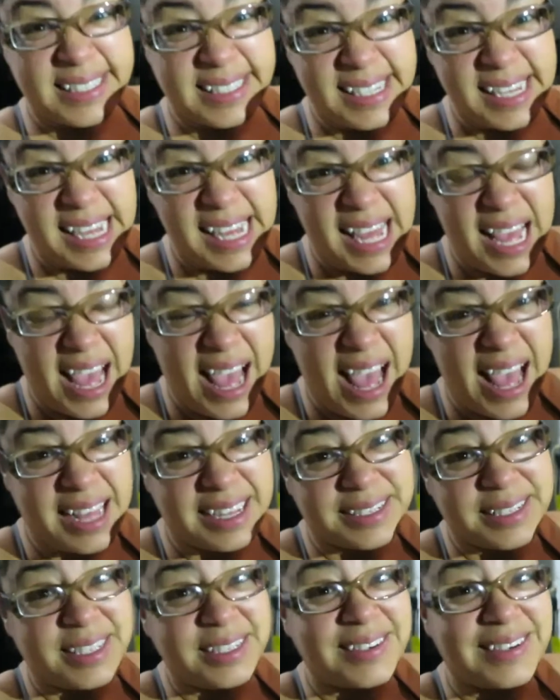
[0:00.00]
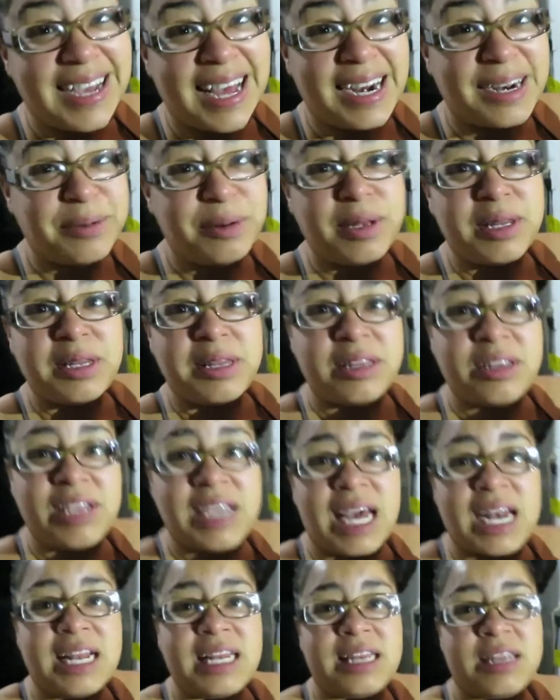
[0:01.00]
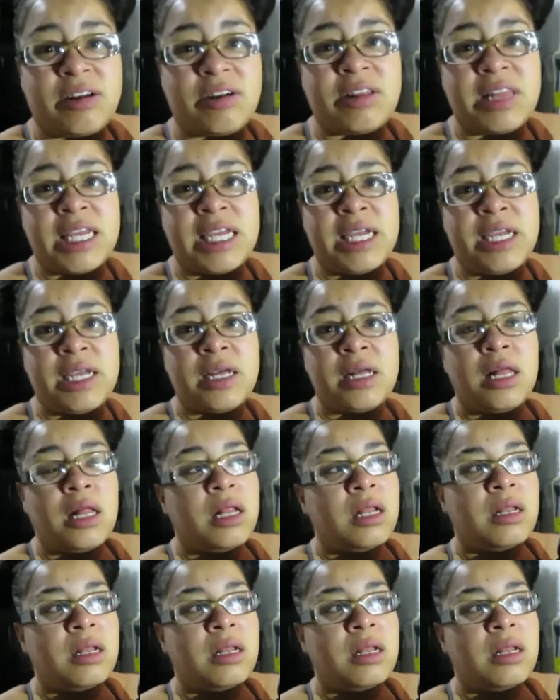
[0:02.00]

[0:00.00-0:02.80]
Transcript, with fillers: ah, you gotta you gotta literally